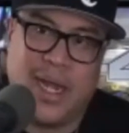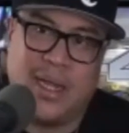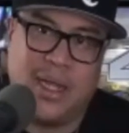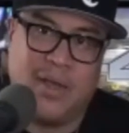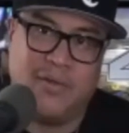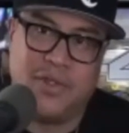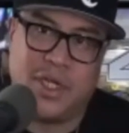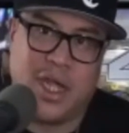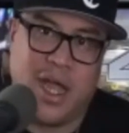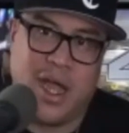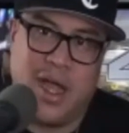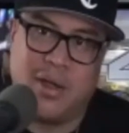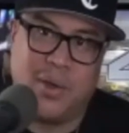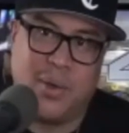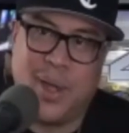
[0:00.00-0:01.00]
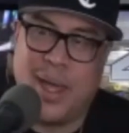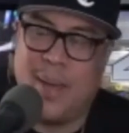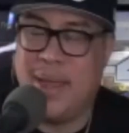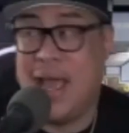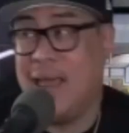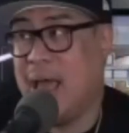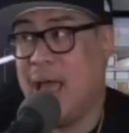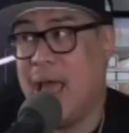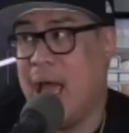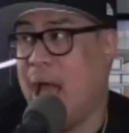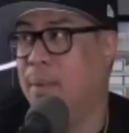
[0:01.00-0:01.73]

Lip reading: I love Chicago. I mean, I